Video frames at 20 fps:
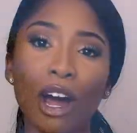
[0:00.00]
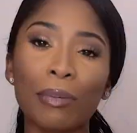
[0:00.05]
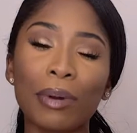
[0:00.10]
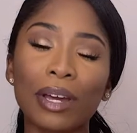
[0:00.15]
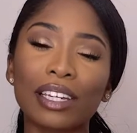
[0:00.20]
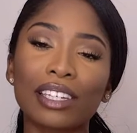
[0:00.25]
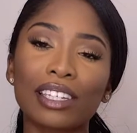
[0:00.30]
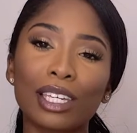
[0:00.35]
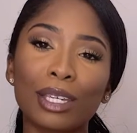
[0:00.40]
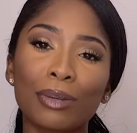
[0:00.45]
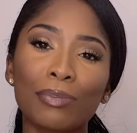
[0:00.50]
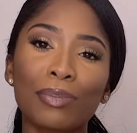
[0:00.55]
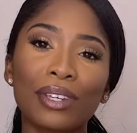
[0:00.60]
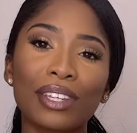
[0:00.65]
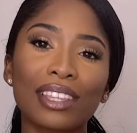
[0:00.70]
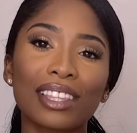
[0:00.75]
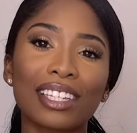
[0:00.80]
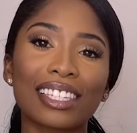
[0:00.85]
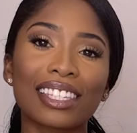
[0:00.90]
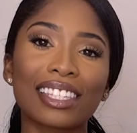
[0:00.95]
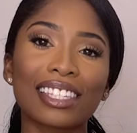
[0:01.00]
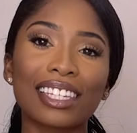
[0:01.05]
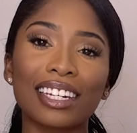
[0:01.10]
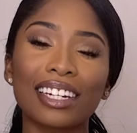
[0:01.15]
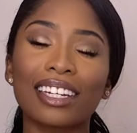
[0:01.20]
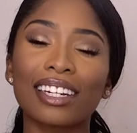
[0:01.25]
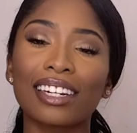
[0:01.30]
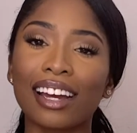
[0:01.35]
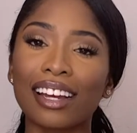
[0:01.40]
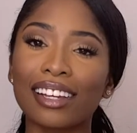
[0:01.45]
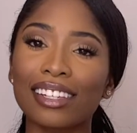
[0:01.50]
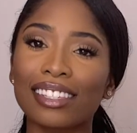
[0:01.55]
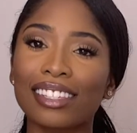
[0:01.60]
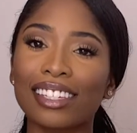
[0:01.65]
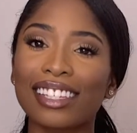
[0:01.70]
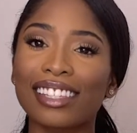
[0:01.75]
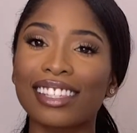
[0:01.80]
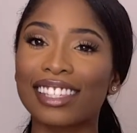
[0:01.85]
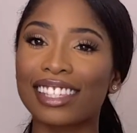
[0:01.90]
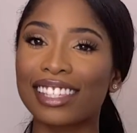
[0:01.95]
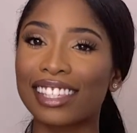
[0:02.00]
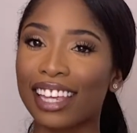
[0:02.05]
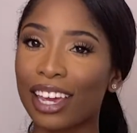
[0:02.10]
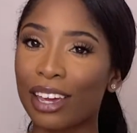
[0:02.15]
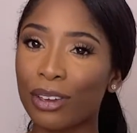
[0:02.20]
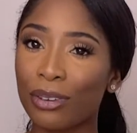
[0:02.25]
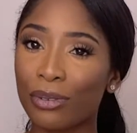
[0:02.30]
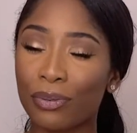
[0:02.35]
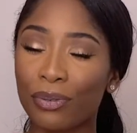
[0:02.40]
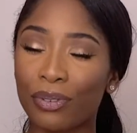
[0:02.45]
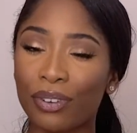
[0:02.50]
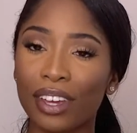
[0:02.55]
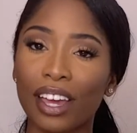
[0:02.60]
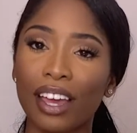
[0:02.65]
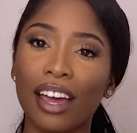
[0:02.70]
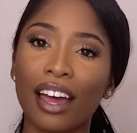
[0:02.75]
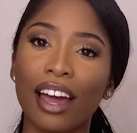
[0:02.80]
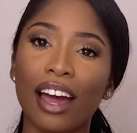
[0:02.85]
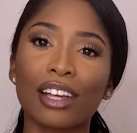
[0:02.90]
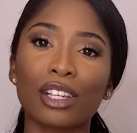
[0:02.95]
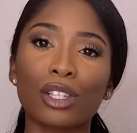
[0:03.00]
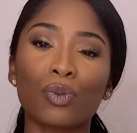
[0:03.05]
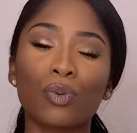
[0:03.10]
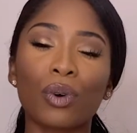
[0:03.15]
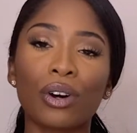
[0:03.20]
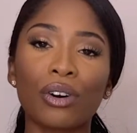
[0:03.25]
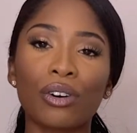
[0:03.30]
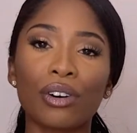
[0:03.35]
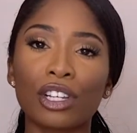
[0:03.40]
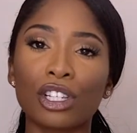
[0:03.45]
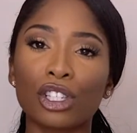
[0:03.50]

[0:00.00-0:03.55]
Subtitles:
at keeping the city nice and safe, as well as